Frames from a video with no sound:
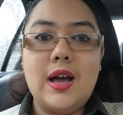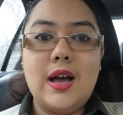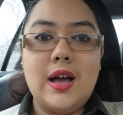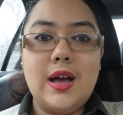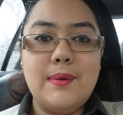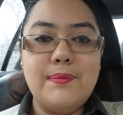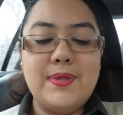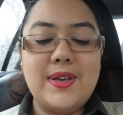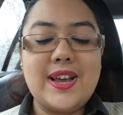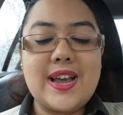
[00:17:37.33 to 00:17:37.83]

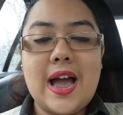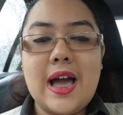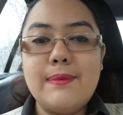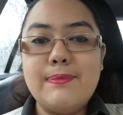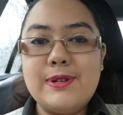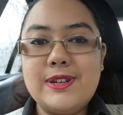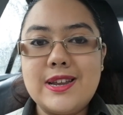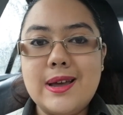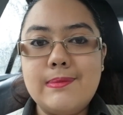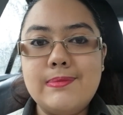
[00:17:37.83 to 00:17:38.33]
It
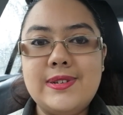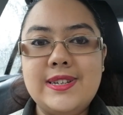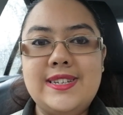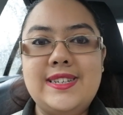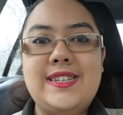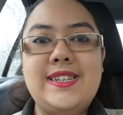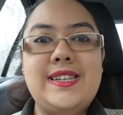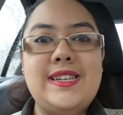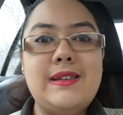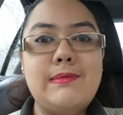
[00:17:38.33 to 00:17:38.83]
can be
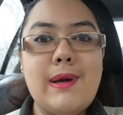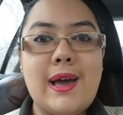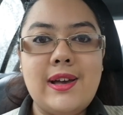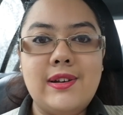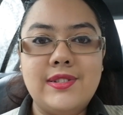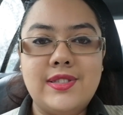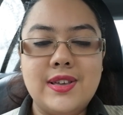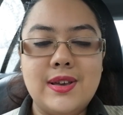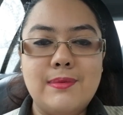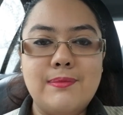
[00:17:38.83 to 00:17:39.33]
tempting to
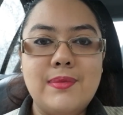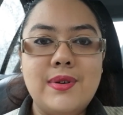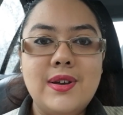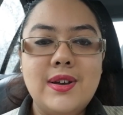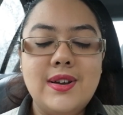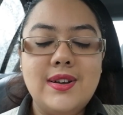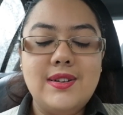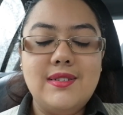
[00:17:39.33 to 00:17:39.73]
email them